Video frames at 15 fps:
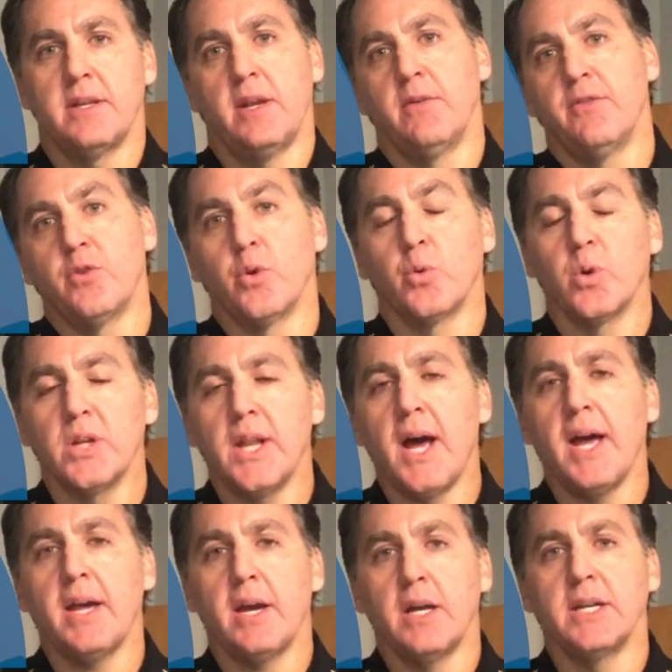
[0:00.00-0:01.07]
And if we're
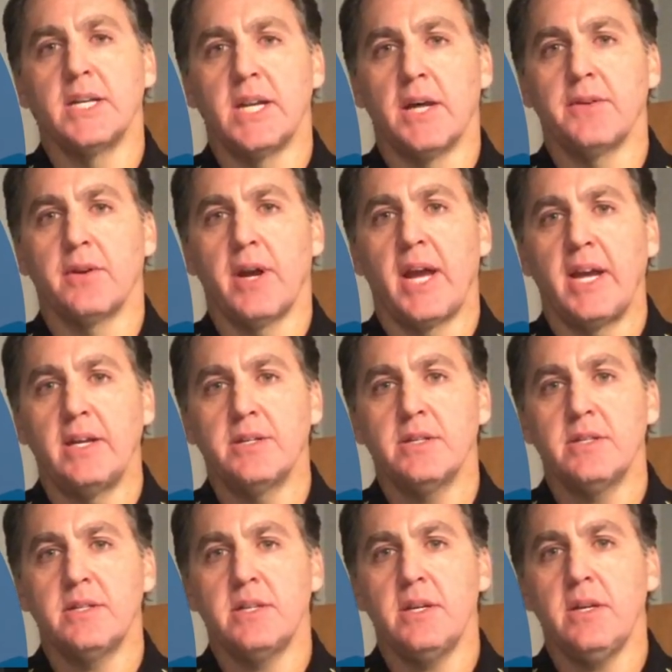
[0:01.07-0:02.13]
relying on another
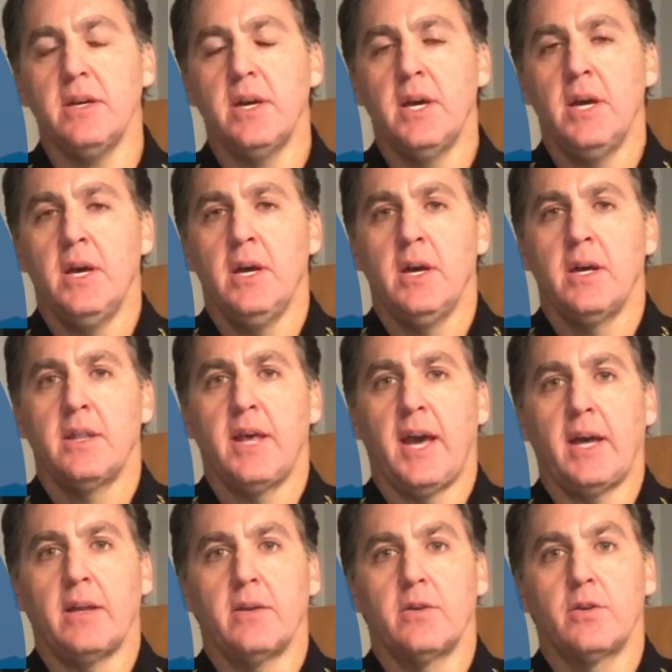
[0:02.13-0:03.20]
agency,
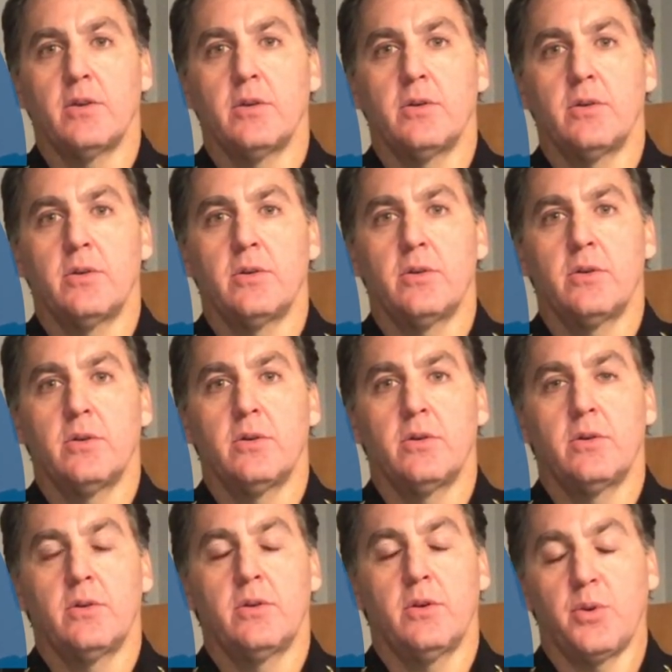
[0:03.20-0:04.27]
that
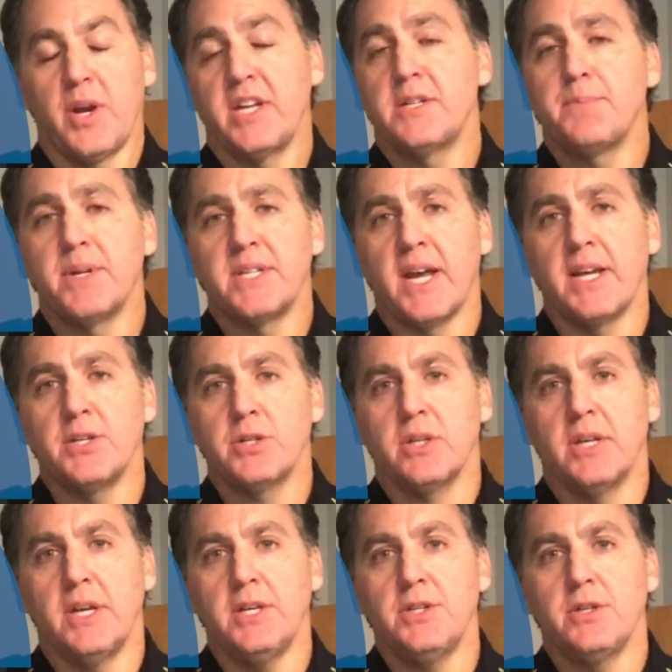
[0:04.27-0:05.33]
creates
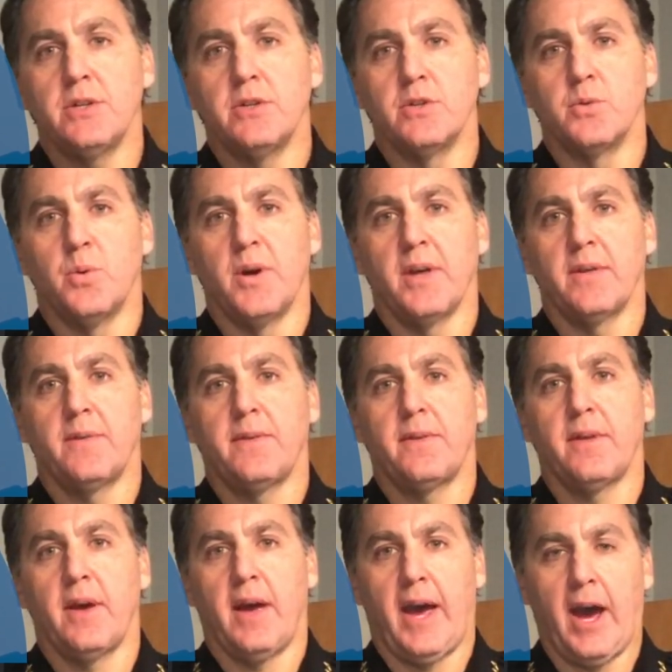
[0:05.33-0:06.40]
potential issues with
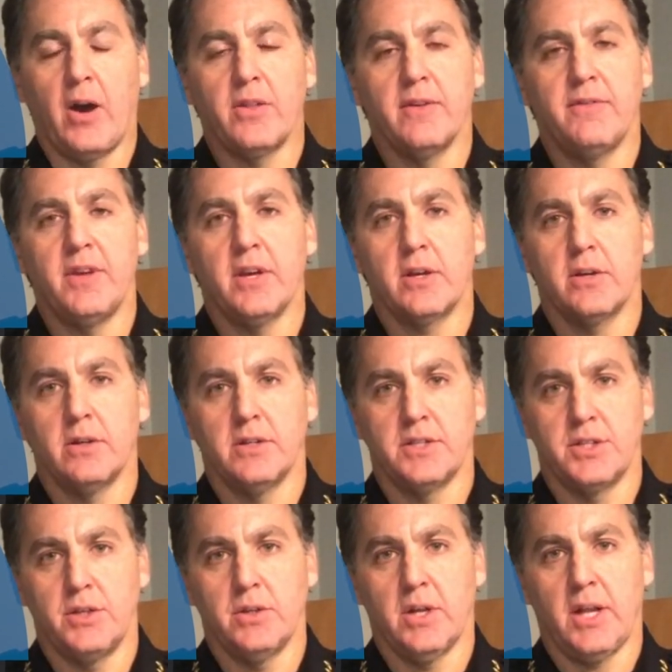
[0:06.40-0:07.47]
how the vehicle
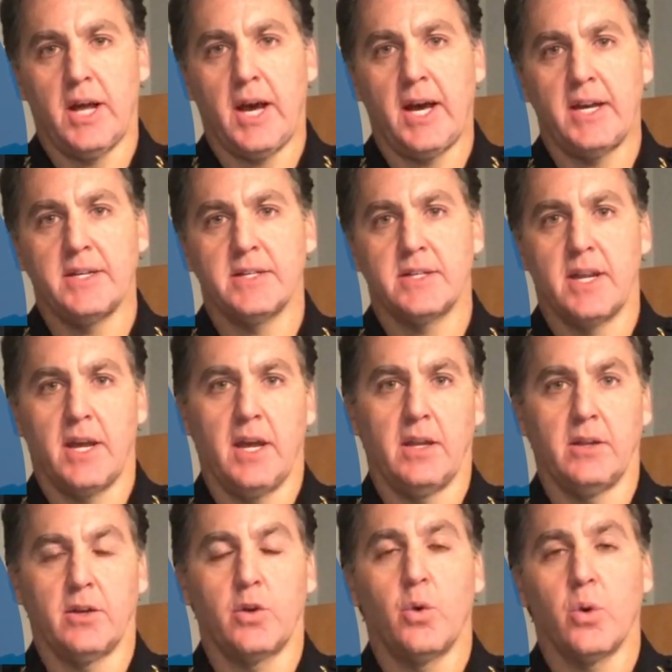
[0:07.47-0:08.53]
is utilized,
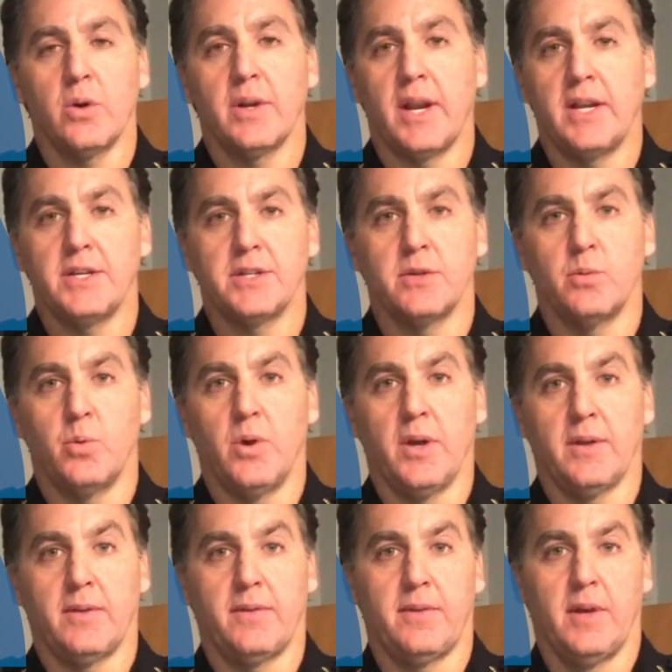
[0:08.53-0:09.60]
and the coordination
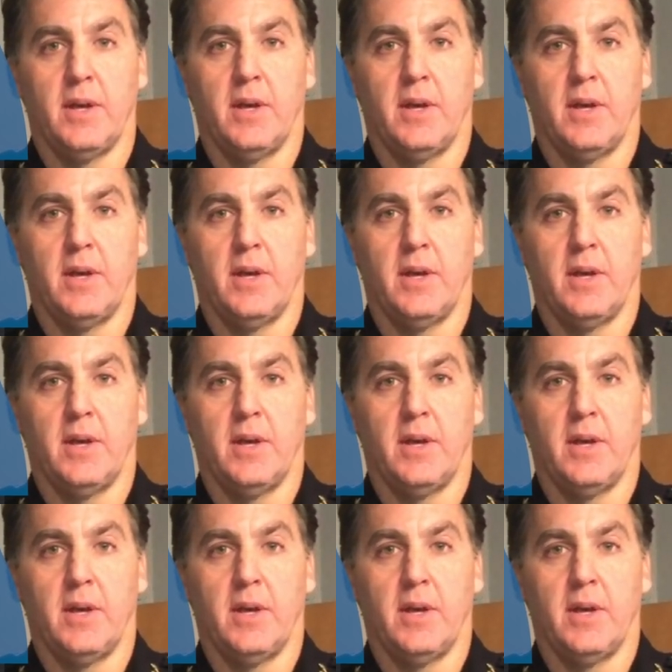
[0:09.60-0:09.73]
with